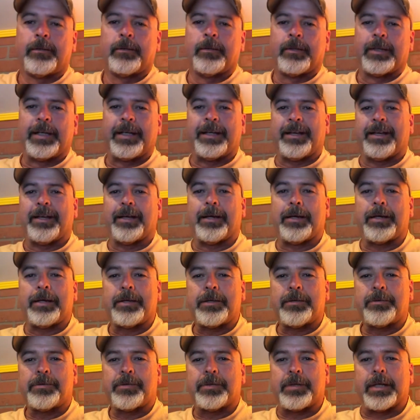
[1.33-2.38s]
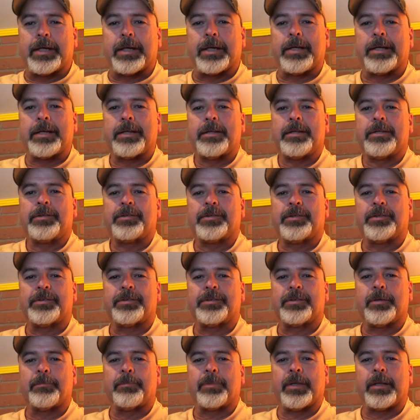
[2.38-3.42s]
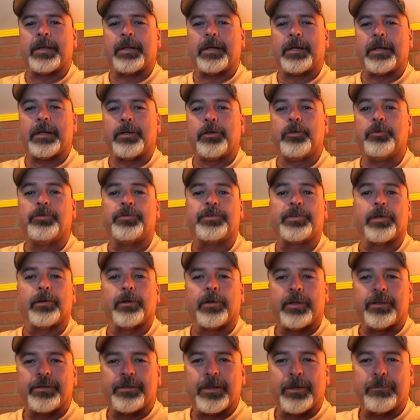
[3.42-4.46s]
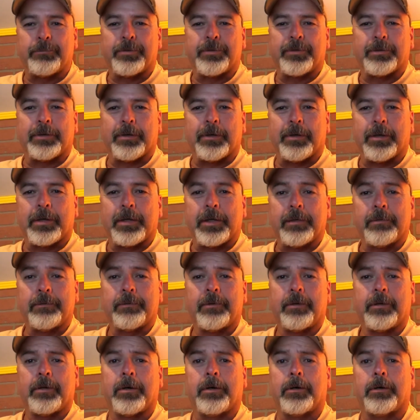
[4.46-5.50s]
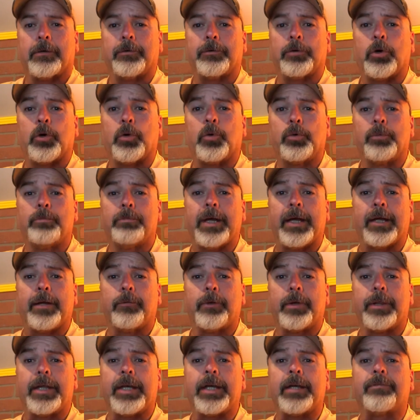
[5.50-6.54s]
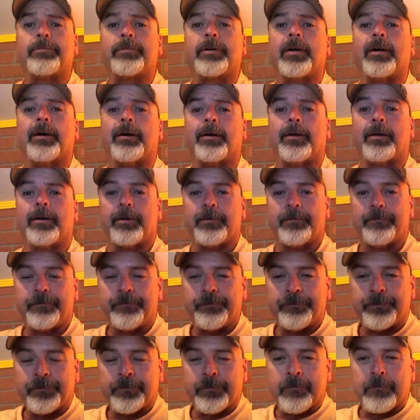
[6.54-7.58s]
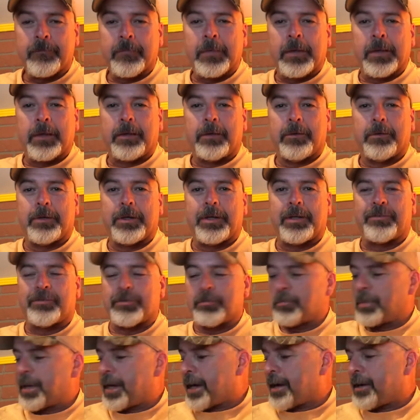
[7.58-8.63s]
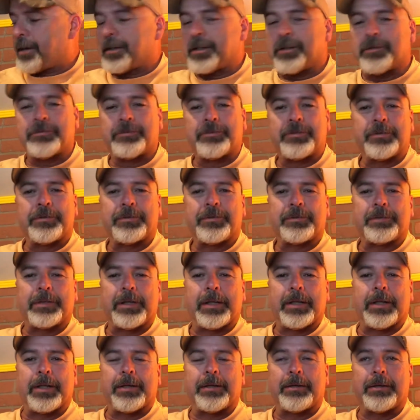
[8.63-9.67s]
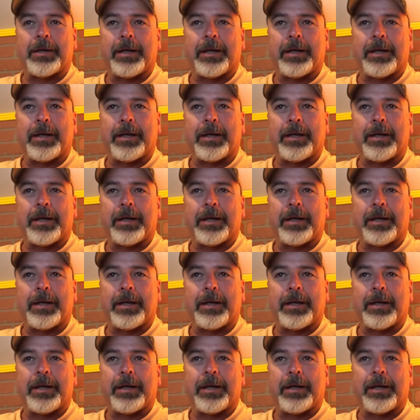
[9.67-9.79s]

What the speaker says: Hey guys, this is a new series I'm starting called Old Man with a Gift Card. What it's about is just a